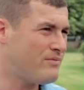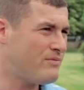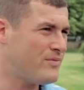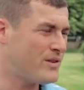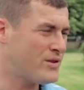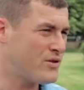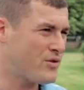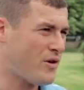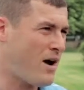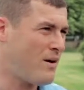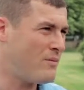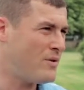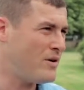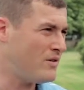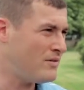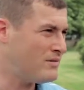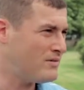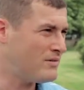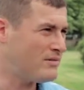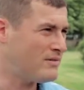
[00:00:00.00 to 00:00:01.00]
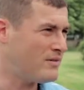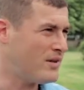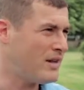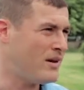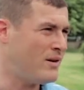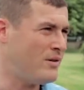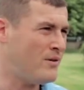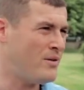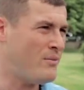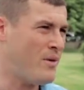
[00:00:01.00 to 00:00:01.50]
trauma,
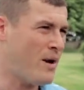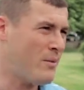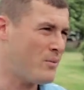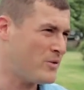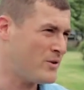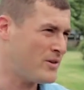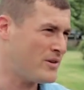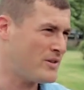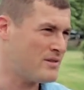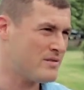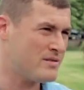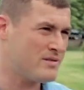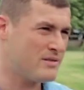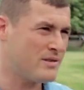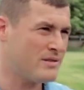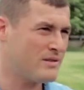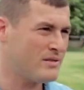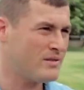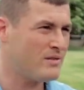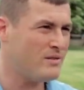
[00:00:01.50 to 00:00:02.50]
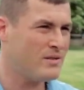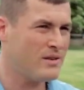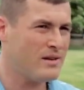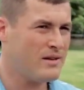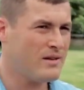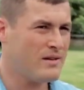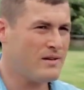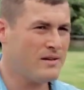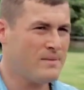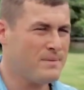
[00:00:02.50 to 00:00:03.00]
the memories, the
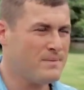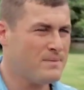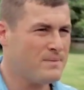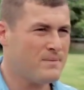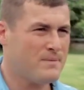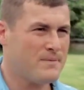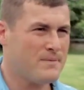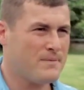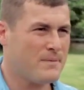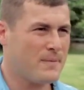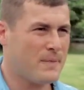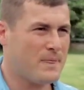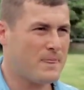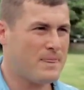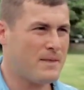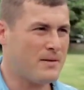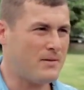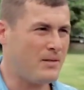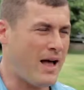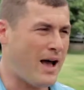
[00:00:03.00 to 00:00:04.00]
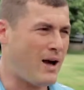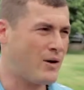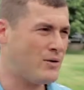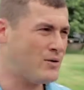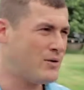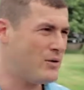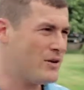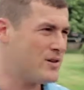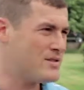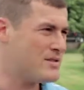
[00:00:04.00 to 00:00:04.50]
The loud
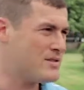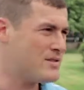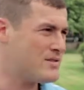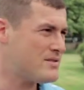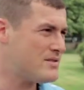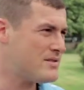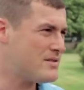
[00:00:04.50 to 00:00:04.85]
noises, the